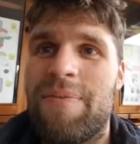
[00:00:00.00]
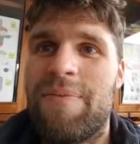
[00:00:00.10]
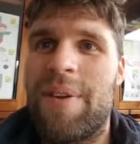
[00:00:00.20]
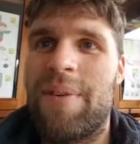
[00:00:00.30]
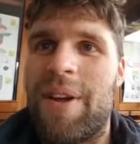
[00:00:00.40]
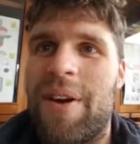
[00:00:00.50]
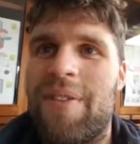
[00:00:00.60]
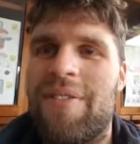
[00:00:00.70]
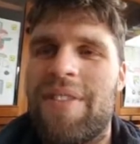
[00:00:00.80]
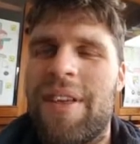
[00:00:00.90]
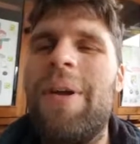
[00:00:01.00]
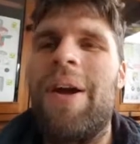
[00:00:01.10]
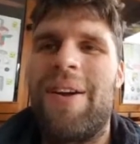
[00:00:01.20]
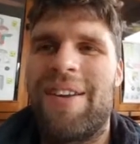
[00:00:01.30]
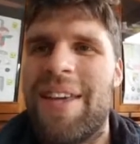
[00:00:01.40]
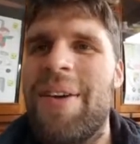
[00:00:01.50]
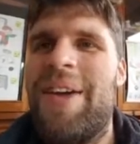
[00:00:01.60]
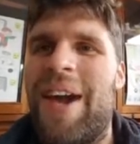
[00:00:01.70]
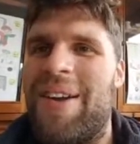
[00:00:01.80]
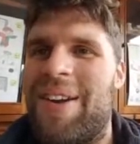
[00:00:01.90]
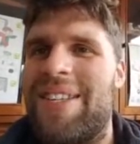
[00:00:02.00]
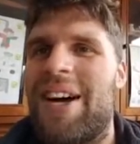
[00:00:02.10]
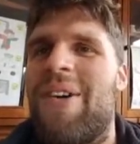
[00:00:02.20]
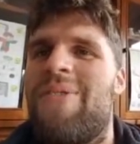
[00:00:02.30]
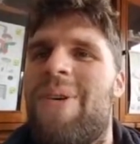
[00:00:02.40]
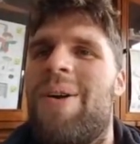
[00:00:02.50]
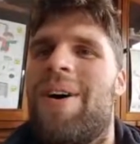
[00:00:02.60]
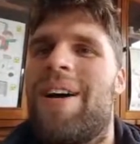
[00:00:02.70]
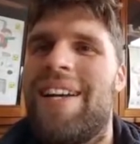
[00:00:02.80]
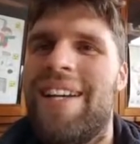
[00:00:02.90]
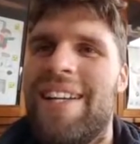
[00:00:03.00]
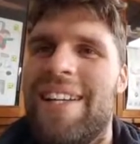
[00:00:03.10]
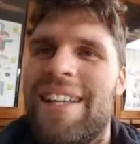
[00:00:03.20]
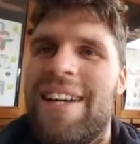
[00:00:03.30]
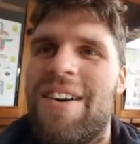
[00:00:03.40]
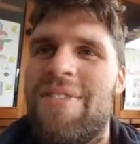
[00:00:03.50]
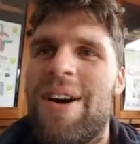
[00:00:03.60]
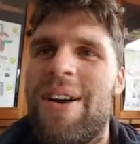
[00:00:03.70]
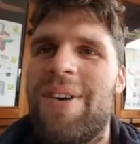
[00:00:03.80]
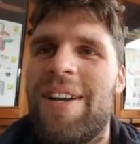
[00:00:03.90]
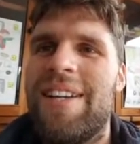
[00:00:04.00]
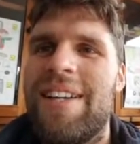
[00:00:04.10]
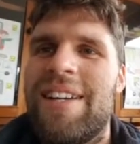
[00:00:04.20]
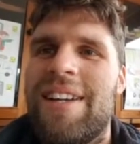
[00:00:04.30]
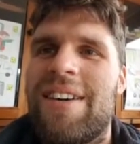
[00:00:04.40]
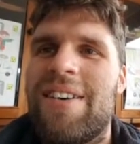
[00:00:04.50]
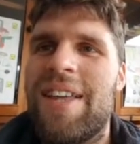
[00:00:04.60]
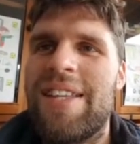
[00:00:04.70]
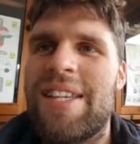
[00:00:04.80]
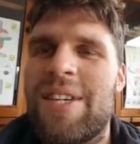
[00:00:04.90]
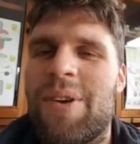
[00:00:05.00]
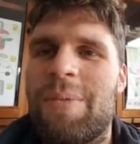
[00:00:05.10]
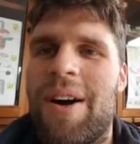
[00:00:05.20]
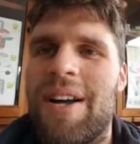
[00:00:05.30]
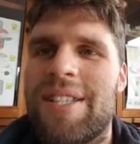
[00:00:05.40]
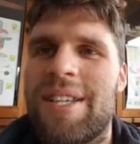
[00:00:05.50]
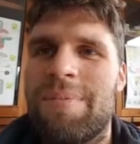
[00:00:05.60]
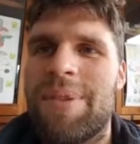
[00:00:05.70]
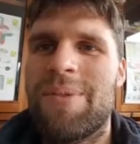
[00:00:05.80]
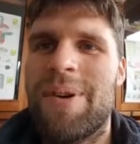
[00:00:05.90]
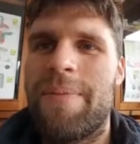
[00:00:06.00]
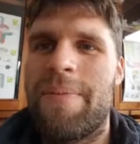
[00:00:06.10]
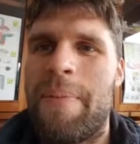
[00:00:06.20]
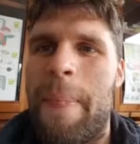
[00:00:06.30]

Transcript: There we go. There we go. There we go, guys. I've won one. I've won one. Oh, that's actually one of my highest jumps as well.